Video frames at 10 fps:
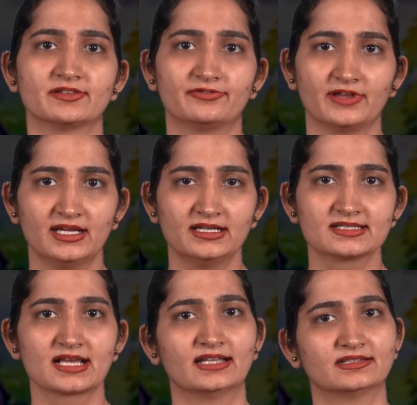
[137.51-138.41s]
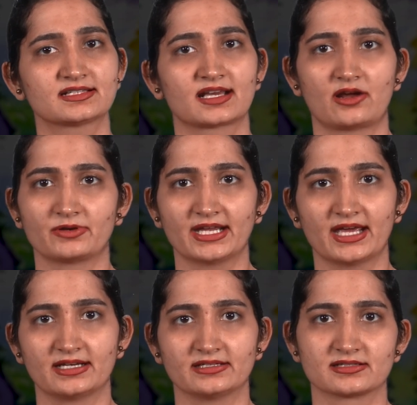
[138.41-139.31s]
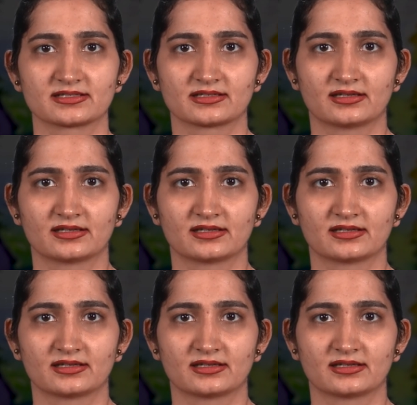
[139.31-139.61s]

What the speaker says: the fields and the surrounding areas.